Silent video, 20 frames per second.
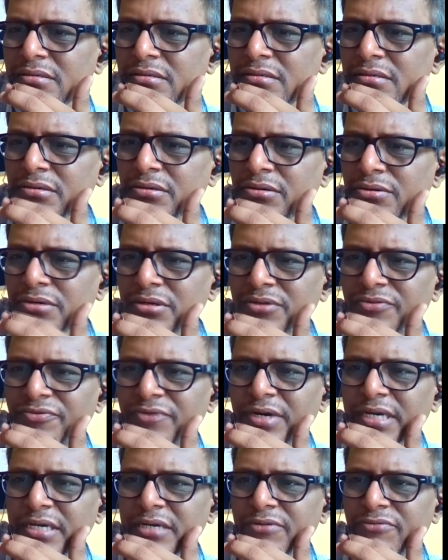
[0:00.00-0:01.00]

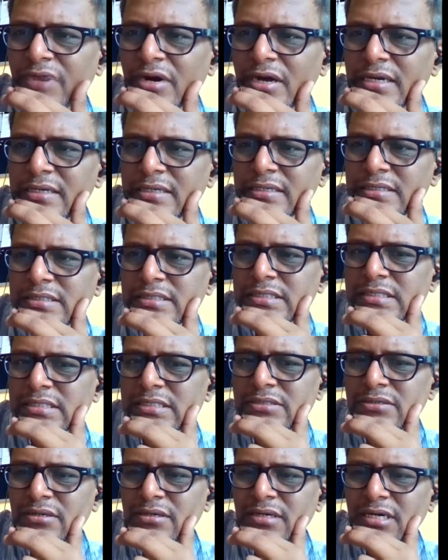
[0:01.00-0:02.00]
Glorifying violence is
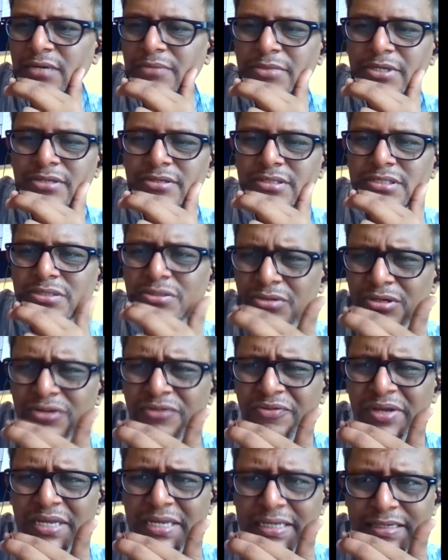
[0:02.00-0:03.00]
not coming to
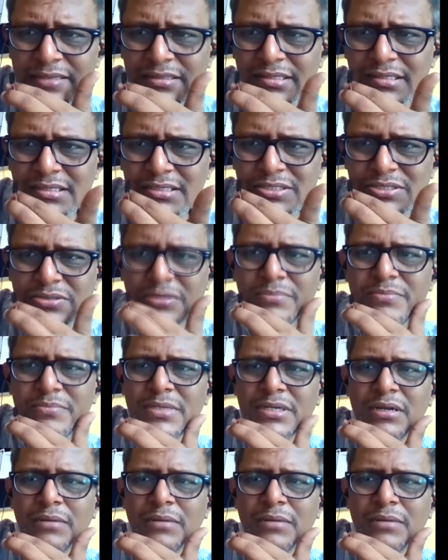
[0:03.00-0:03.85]
Glorifying anything is not been.